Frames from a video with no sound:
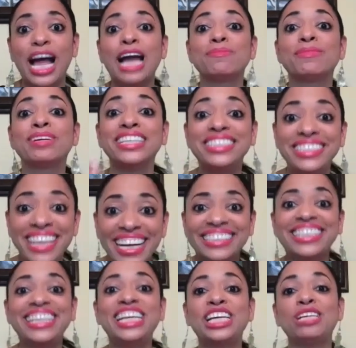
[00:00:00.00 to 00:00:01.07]
I'm
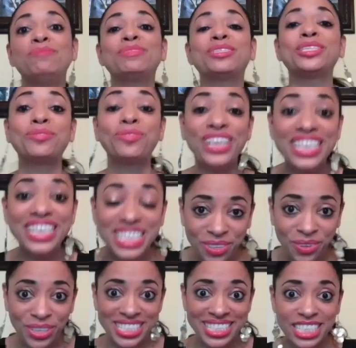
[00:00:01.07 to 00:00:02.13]
connecting him to
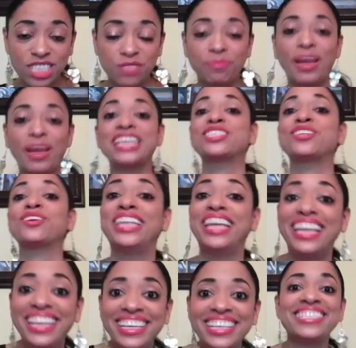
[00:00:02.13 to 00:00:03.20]
resources based
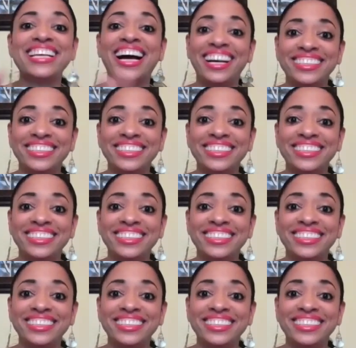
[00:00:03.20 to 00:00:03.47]
on his